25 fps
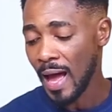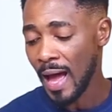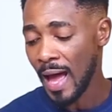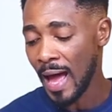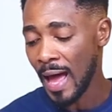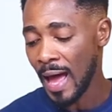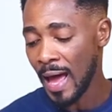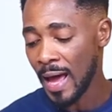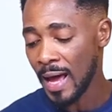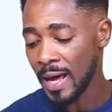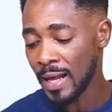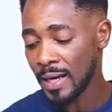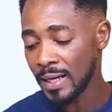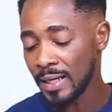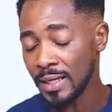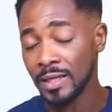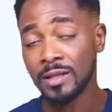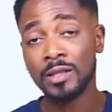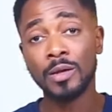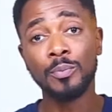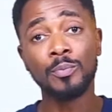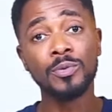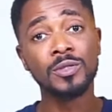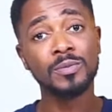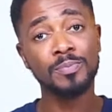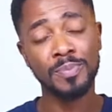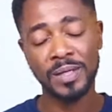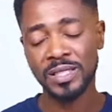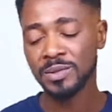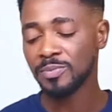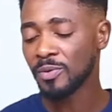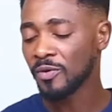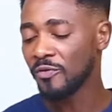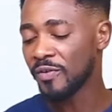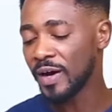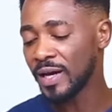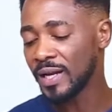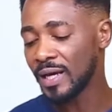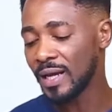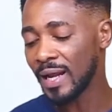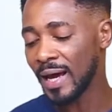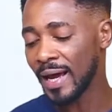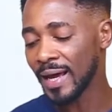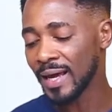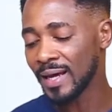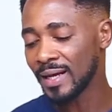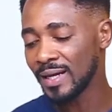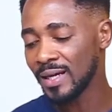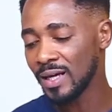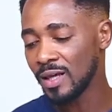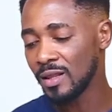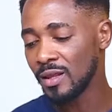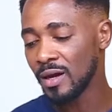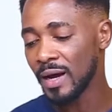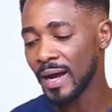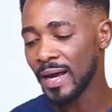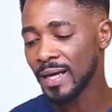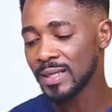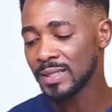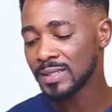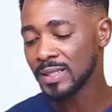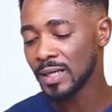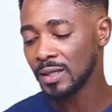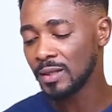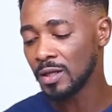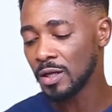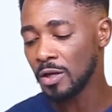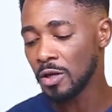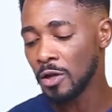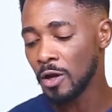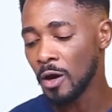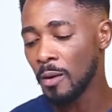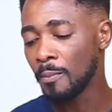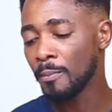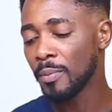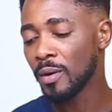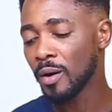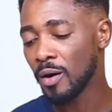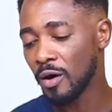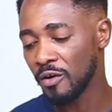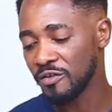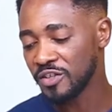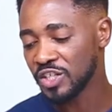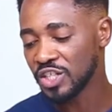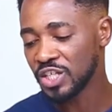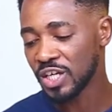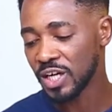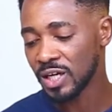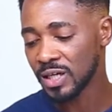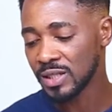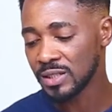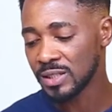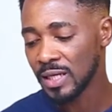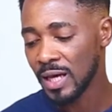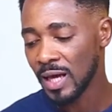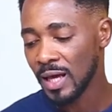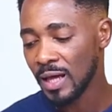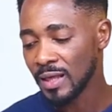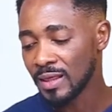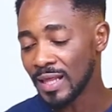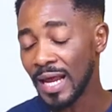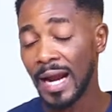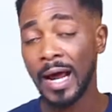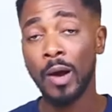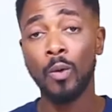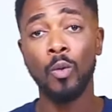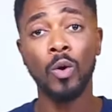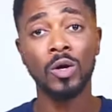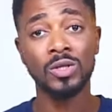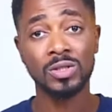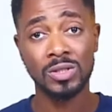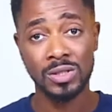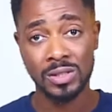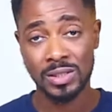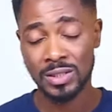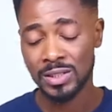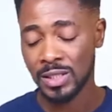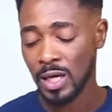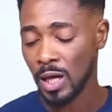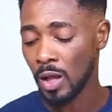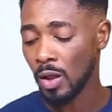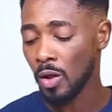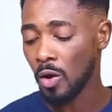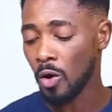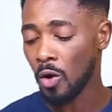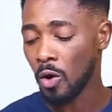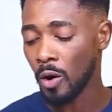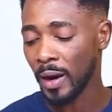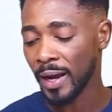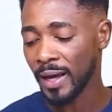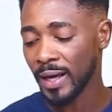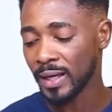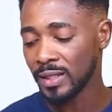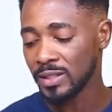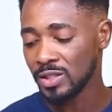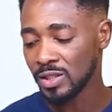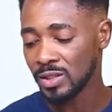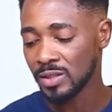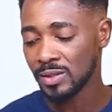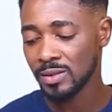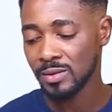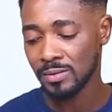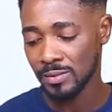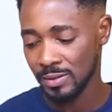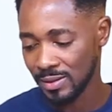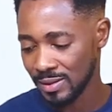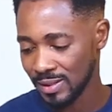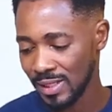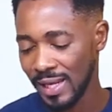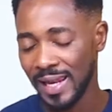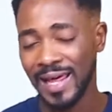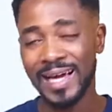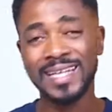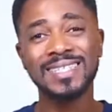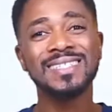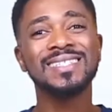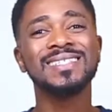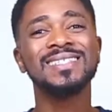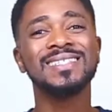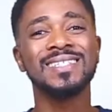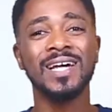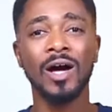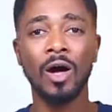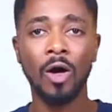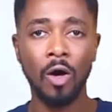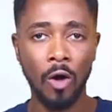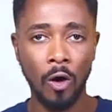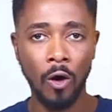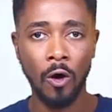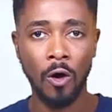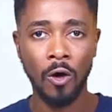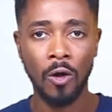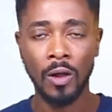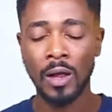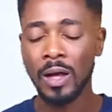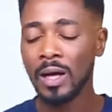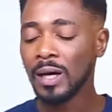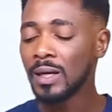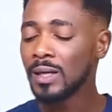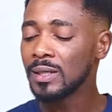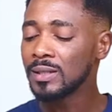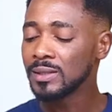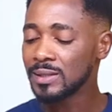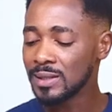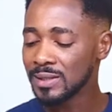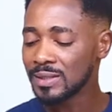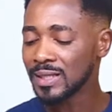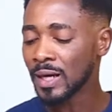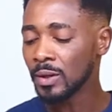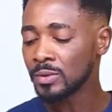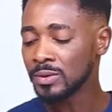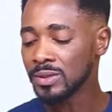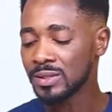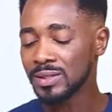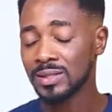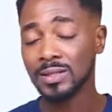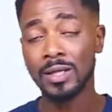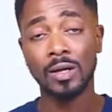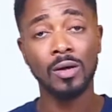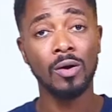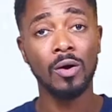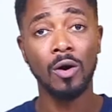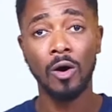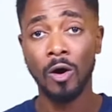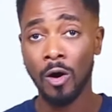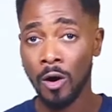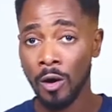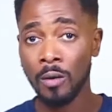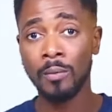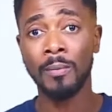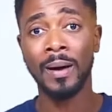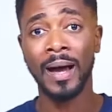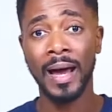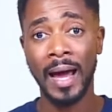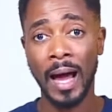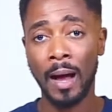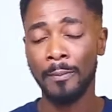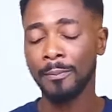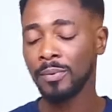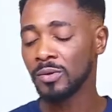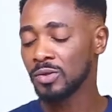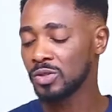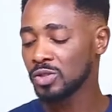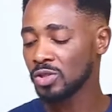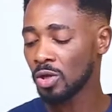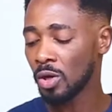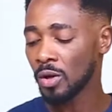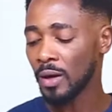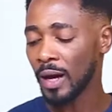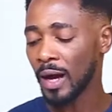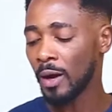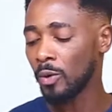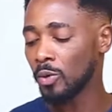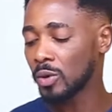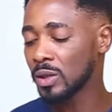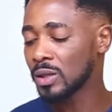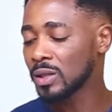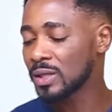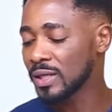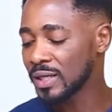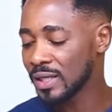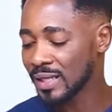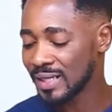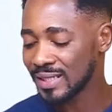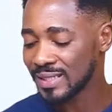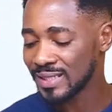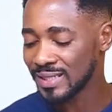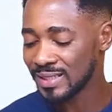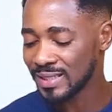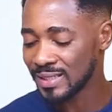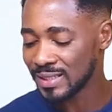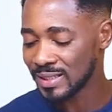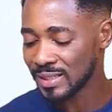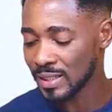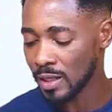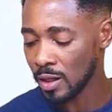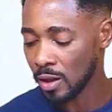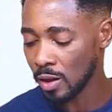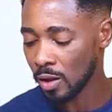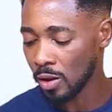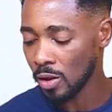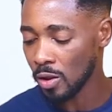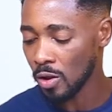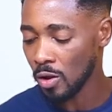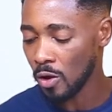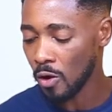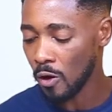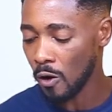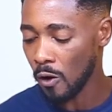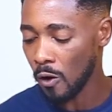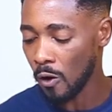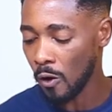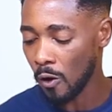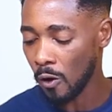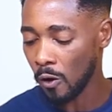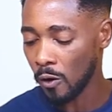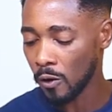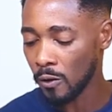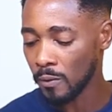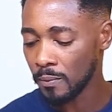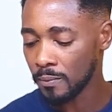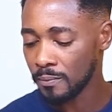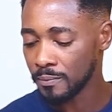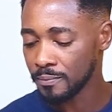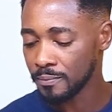And in the space provided, I can either enter the number of shares that I want to sell, or I can just select sell all. Since I want to sell all my Apple stock, I will click sell all.